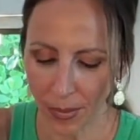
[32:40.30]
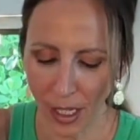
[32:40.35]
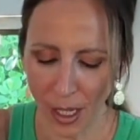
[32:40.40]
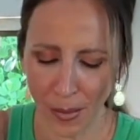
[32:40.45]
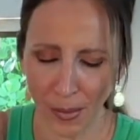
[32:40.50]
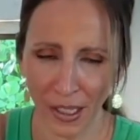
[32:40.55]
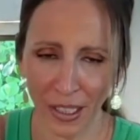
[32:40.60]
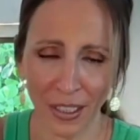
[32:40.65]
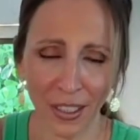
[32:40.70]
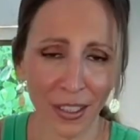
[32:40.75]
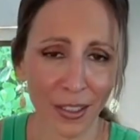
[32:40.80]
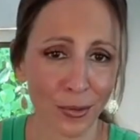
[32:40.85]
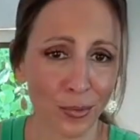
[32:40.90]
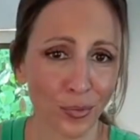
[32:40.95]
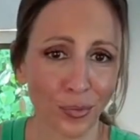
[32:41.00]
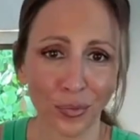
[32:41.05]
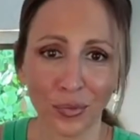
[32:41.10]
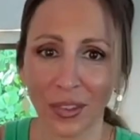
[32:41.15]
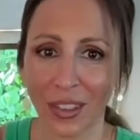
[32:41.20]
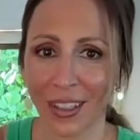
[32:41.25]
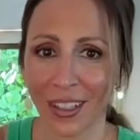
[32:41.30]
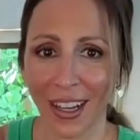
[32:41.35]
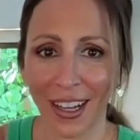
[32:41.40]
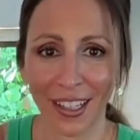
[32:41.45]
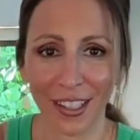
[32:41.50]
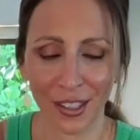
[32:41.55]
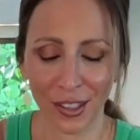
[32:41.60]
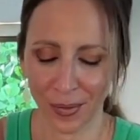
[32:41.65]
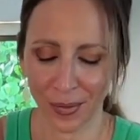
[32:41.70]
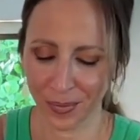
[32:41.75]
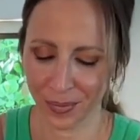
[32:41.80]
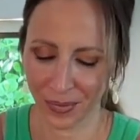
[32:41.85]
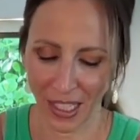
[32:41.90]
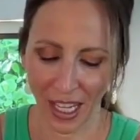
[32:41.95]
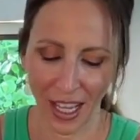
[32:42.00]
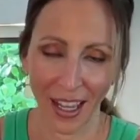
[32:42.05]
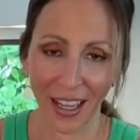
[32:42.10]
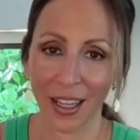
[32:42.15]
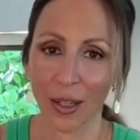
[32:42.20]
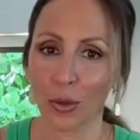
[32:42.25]
Oh my God, guys,
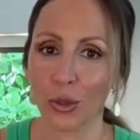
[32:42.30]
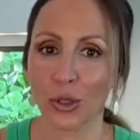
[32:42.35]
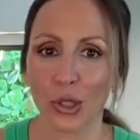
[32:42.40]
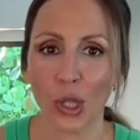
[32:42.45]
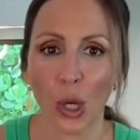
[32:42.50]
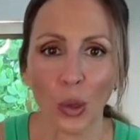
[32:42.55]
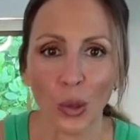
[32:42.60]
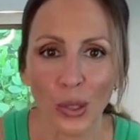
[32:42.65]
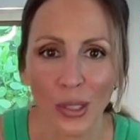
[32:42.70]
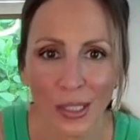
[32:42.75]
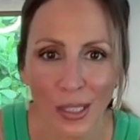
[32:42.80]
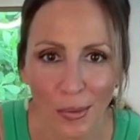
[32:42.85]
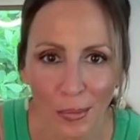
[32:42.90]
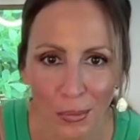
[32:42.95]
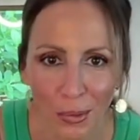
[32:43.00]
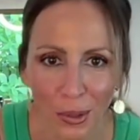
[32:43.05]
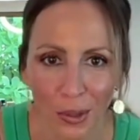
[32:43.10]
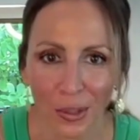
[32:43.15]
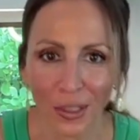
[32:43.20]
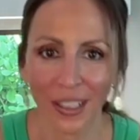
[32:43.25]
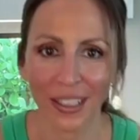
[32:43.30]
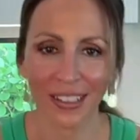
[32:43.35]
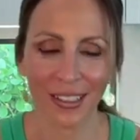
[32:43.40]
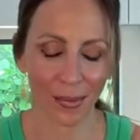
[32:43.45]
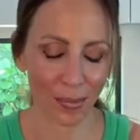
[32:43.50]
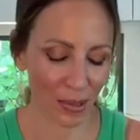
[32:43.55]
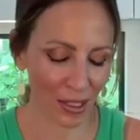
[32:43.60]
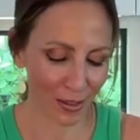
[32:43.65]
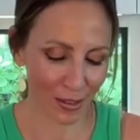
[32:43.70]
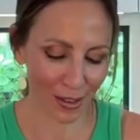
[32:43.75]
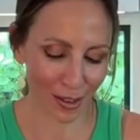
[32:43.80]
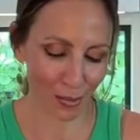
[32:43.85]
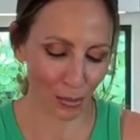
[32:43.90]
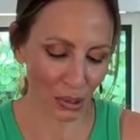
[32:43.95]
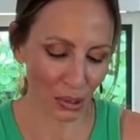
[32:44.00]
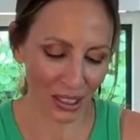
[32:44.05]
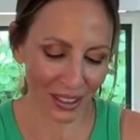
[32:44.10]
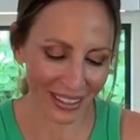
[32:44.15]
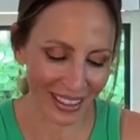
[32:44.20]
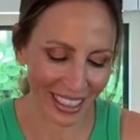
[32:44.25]
so simple.
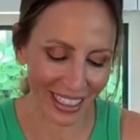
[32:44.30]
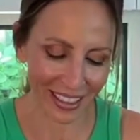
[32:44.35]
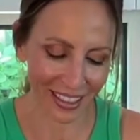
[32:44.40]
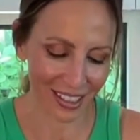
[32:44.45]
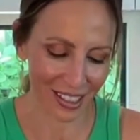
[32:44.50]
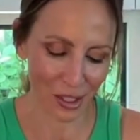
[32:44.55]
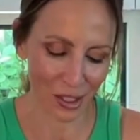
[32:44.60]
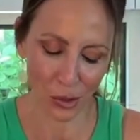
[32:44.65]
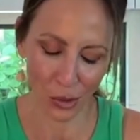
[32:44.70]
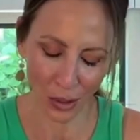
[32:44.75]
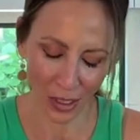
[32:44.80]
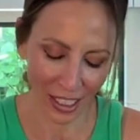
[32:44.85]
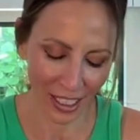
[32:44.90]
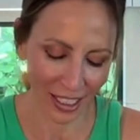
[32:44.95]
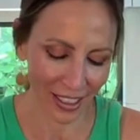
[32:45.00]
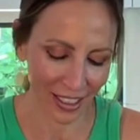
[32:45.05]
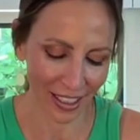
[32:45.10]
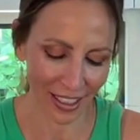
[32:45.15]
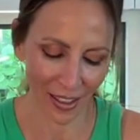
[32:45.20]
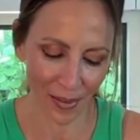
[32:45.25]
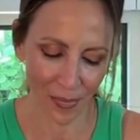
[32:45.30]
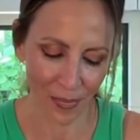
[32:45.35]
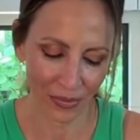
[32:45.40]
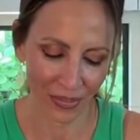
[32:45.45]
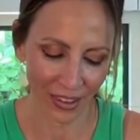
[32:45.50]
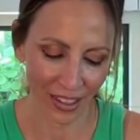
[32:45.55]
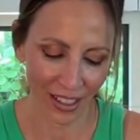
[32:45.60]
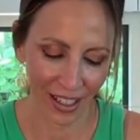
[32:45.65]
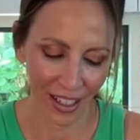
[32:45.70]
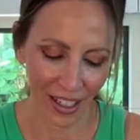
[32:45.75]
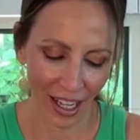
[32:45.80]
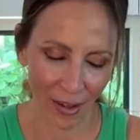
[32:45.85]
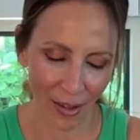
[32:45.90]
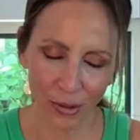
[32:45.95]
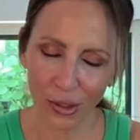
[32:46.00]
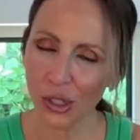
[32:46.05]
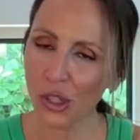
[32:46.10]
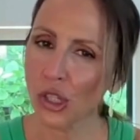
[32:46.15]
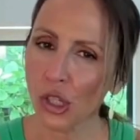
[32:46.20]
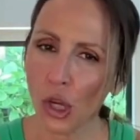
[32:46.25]
But leeks and zucchini have
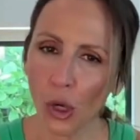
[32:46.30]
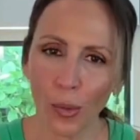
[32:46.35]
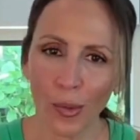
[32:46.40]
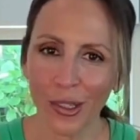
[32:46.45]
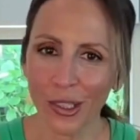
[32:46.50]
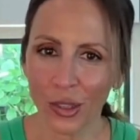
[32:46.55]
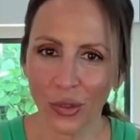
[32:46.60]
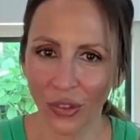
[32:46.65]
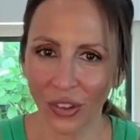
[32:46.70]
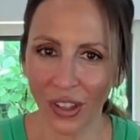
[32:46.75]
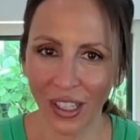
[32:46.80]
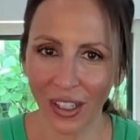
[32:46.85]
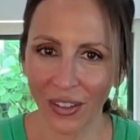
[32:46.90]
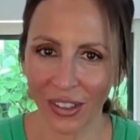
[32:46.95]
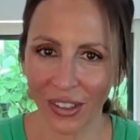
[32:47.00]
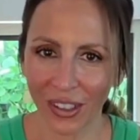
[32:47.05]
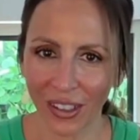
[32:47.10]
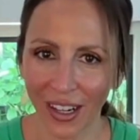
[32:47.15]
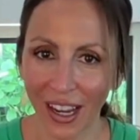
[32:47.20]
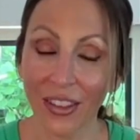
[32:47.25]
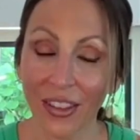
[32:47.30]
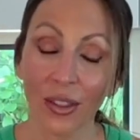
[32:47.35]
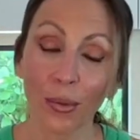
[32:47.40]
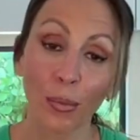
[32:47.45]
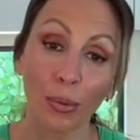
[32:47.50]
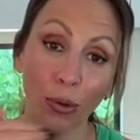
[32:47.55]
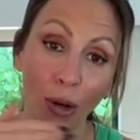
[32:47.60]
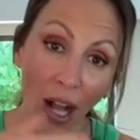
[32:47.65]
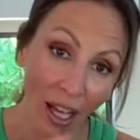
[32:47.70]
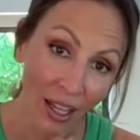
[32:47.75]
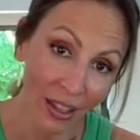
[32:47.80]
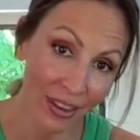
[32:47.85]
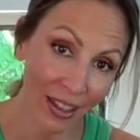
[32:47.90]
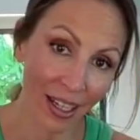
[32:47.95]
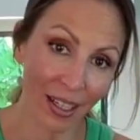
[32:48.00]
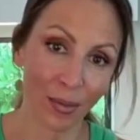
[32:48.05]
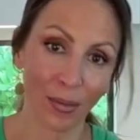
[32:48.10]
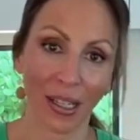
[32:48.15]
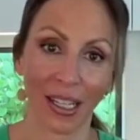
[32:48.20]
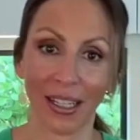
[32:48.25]
so much flavor. And the broth
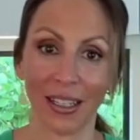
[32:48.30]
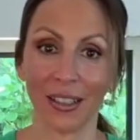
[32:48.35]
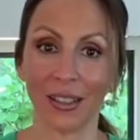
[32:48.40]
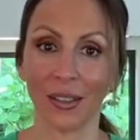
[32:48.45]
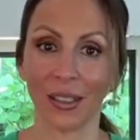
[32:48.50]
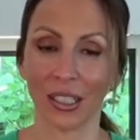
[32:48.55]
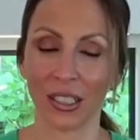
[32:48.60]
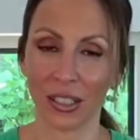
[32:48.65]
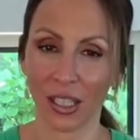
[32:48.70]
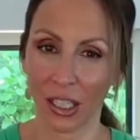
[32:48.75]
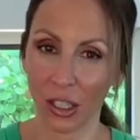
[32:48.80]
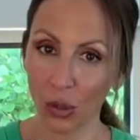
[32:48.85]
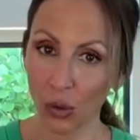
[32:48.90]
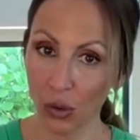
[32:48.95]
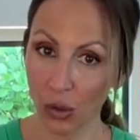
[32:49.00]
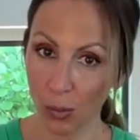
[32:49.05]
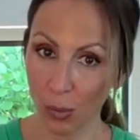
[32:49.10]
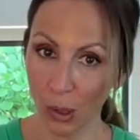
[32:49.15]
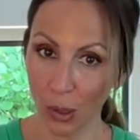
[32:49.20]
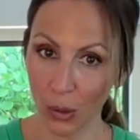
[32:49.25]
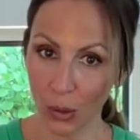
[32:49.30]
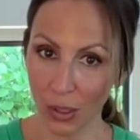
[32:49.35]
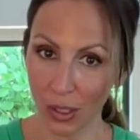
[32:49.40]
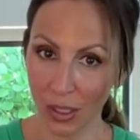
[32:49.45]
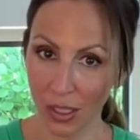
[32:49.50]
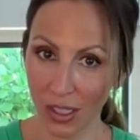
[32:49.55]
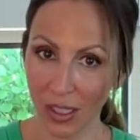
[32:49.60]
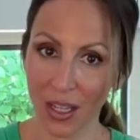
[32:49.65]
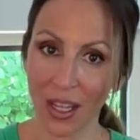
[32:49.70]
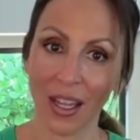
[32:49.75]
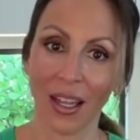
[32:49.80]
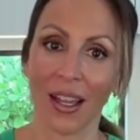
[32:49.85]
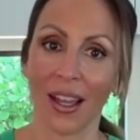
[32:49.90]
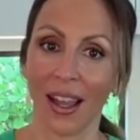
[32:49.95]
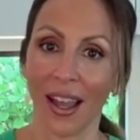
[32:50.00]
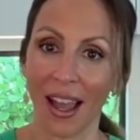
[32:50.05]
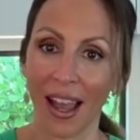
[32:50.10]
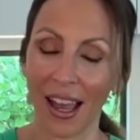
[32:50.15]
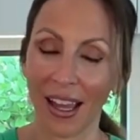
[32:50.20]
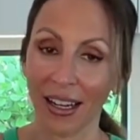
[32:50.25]
I made, because I used bones,
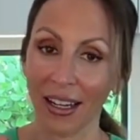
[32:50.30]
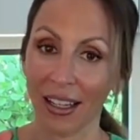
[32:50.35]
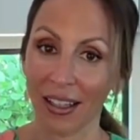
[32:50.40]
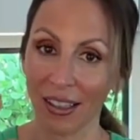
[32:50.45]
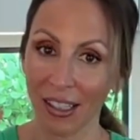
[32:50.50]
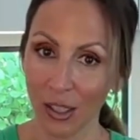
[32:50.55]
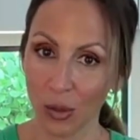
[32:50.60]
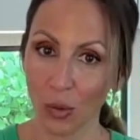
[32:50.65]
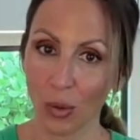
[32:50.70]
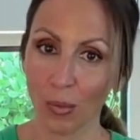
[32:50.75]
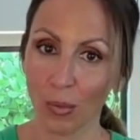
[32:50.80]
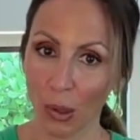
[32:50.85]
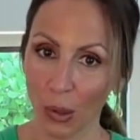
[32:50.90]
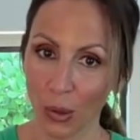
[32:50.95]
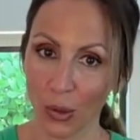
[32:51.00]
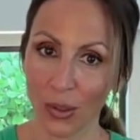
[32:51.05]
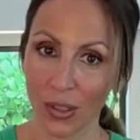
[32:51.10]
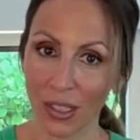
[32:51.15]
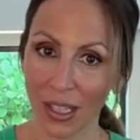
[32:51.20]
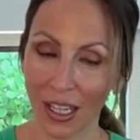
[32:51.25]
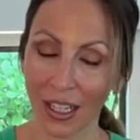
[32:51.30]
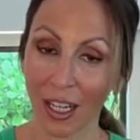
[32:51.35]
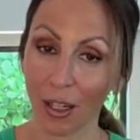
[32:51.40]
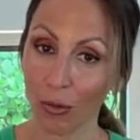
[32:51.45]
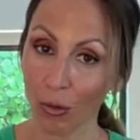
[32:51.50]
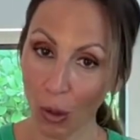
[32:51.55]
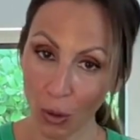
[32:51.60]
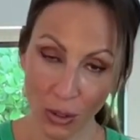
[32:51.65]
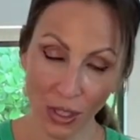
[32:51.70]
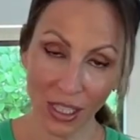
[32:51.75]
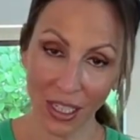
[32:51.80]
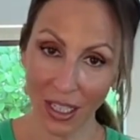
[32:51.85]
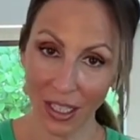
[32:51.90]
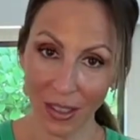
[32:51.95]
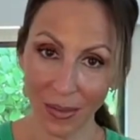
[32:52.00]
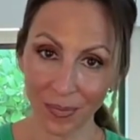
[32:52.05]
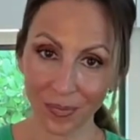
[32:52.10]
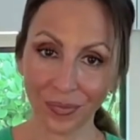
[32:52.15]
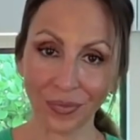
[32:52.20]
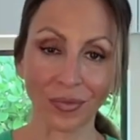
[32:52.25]
and these were bones that I
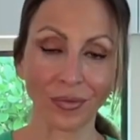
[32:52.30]
roasted